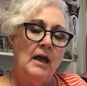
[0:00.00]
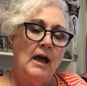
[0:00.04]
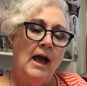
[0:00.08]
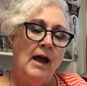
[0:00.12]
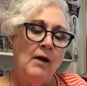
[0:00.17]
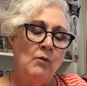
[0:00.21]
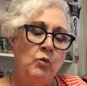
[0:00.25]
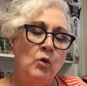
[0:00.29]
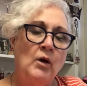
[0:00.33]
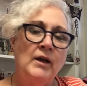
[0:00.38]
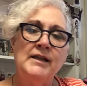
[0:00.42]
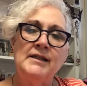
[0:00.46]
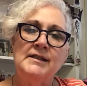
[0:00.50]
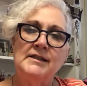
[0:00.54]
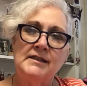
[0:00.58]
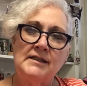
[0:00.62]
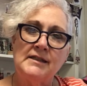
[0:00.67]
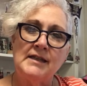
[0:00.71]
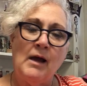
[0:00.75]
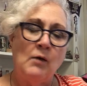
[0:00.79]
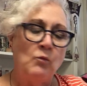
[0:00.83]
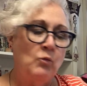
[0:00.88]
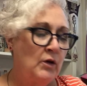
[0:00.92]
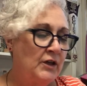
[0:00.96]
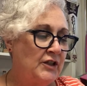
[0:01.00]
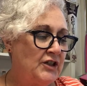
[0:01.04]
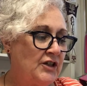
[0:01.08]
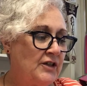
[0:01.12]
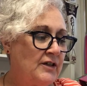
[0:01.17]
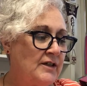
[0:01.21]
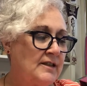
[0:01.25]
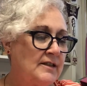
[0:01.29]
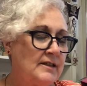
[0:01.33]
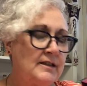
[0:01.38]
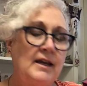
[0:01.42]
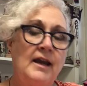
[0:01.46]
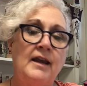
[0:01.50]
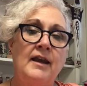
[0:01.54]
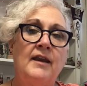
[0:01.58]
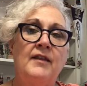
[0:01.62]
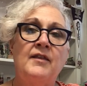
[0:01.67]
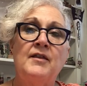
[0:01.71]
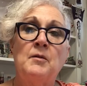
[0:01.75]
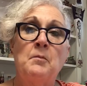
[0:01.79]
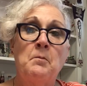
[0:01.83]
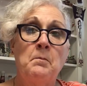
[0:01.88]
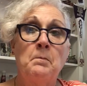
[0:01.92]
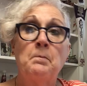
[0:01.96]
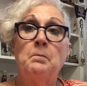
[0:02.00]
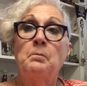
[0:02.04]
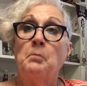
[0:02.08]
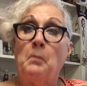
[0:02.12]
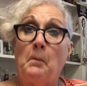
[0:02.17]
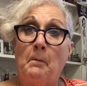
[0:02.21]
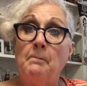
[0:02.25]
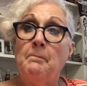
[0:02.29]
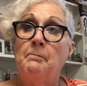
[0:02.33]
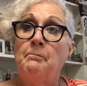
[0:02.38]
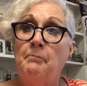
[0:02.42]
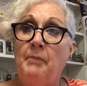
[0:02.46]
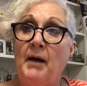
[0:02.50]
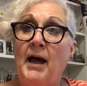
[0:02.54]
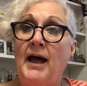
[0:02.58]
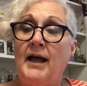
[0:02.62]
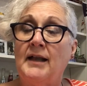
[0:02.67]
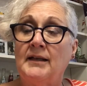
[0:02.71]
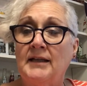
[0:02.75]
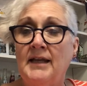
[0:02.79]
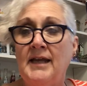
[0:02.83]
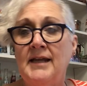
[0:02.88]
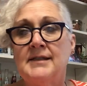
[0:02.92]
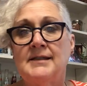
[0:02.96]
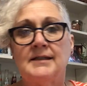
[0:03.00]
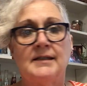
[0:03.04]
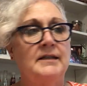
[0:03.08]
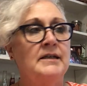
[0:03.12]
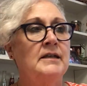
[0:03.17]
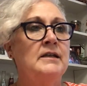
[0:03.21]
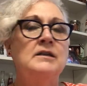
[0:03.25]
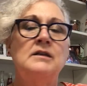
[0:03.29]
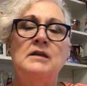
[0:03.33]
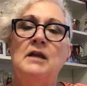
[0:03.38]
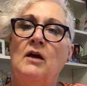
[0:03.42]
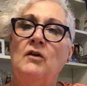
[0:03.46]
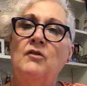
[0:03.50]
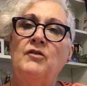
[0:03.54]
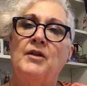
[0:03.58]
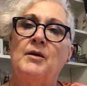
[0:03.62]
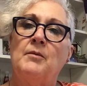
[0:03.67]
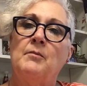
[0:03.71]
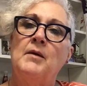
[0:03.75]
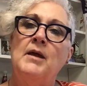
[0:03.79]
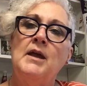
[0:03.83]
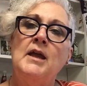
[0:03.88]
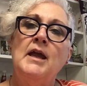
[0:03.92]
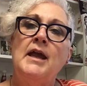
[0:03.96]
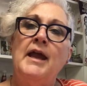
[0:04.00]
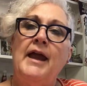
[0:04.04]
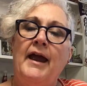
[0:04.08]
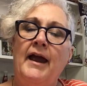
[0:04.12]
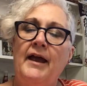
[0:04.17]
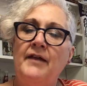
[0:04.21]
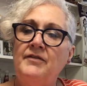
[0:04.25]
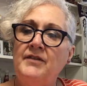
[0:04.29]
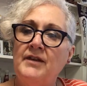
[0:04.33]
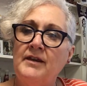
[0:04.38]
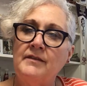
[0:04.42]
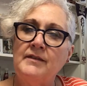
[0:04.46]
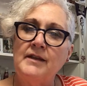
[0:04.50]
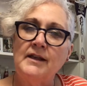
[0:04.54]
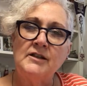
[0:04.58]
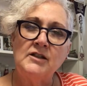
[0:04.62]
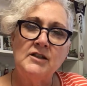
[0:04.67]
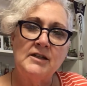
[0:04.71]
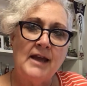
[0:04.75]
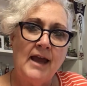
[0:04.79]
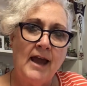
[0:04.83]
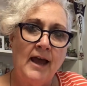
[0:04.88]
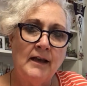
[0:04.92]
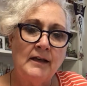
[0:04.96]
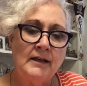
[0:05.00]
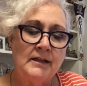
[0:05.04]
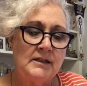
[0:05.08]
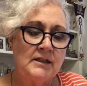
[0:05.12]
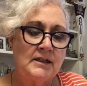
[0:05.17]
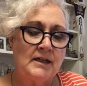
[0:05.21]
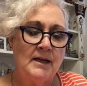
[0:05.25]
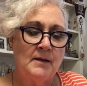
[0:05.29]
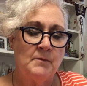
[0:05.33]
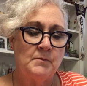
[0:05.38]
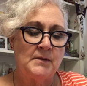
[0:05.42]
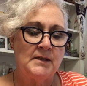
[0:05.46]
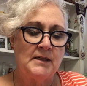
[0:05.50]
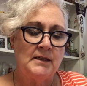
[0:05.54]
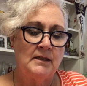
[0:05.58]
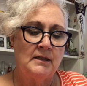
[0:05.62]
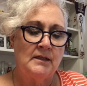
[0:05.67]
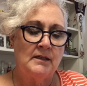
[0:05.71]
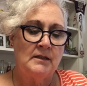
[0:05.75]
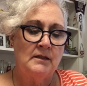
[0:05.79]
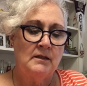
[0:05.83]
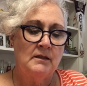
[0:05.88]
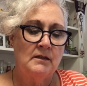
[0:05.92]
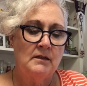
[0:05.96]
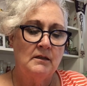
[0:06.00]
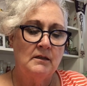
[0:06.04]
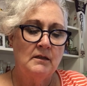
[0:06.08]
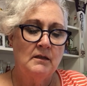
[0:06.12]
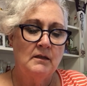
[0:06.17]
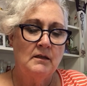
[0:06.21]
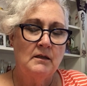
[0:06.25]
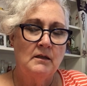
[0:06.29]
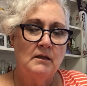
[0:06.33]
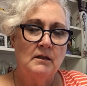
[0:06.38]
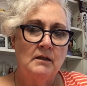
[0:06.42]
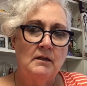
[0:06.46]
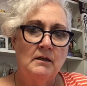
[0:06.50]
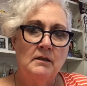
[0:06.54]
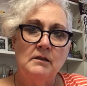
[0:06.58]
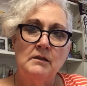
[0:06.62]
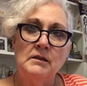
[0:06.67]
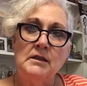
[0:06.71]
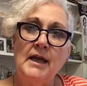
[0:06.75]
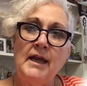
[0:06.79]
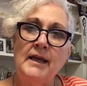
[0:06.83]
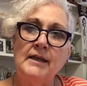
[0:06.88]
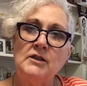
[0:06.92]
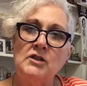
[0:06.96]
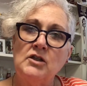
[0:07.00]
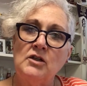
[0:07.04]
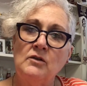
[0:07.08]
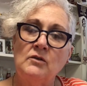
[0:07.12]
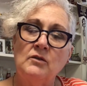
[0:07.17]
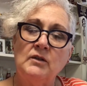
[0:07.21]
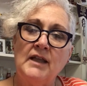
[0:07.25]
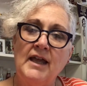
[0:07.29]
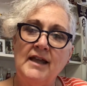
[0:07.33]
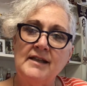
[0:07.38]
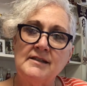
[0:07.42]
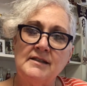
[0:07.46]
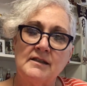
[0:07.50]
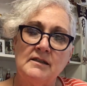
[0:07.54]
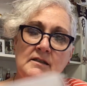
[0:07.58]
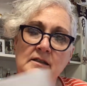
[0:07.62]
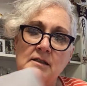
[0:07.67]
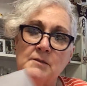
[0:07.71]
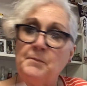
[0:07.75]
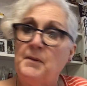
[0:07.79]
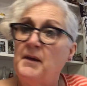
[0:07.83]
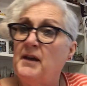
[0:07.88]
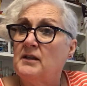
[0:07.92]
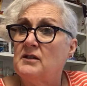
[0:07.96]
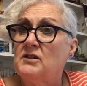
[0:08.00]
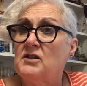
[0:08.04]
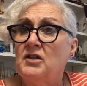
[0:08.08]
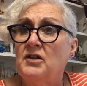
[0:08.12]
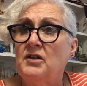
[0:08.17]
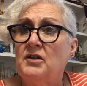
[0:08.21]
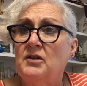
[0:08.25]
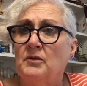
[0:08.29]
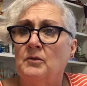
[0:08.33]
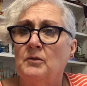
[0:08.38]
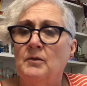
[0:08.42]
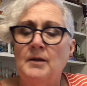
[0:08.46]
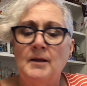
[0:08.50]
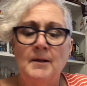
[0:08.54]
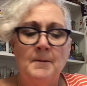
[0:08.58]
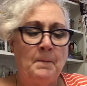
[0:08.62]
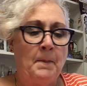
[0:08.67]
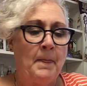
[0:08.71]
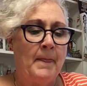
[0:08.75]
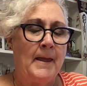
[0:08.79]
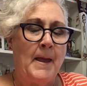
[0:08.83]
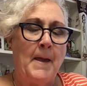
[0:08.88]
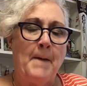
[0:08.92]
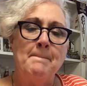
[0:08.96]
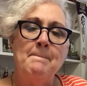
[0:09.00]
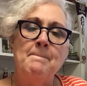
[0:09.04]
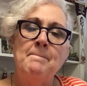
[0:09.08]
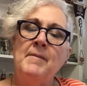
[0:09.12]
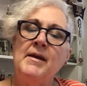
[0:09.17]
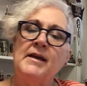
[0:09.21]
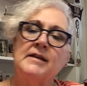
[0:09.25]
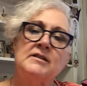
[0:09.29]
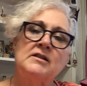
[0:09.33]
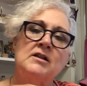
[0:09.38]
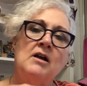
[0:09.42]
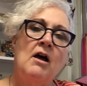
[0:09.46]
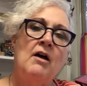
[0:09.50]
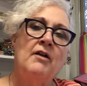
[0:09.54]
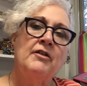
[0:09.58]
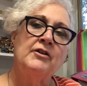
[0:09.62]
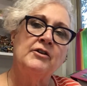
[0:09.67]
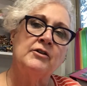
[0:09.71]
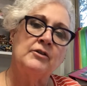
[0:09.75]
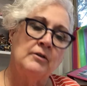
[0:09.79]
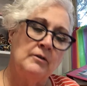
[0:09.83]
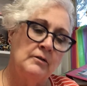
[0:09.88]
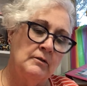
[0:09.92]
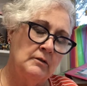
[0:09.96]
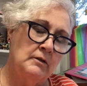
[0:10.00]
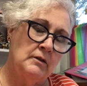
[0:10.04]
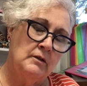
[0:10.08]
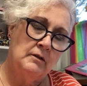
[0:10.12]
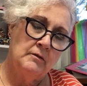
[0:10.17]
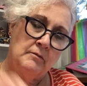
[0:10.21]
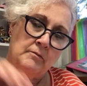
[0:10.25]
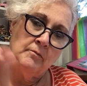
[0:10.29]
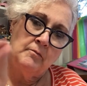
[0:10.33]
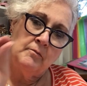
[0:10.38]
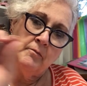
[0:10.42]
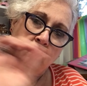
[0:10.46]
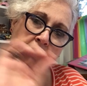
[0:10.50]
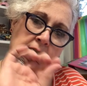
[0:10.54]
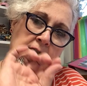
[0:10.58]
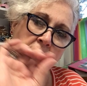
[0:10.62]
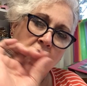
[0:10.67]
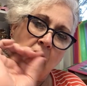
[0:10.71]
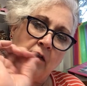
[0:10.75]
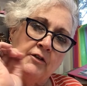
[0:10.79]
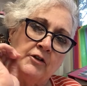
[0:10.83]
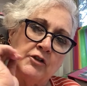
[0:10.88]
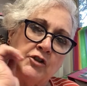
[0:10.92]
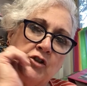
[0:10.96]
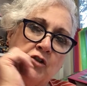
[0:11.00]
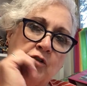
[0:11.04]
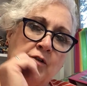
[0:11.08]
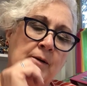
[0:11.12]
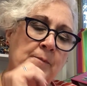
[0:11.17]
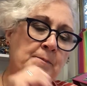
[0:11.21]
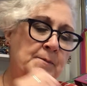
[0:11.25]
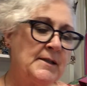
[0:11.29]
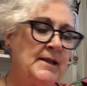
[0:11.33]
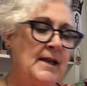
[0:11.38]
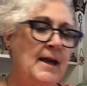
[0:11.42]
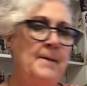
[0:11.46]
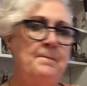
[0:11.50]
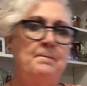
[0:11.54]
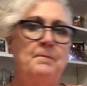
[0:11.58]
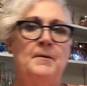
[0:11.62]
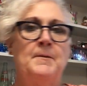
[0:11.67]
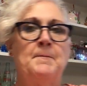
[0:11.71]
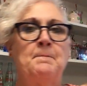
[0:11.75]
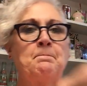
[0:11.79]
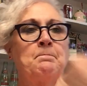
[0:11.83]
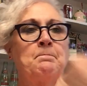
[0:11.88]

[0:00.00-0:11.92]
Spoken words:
I want you to study them by lesson and know them. And then the challenge comes in. Take 2 lessons, pick 2, mix all their strips up,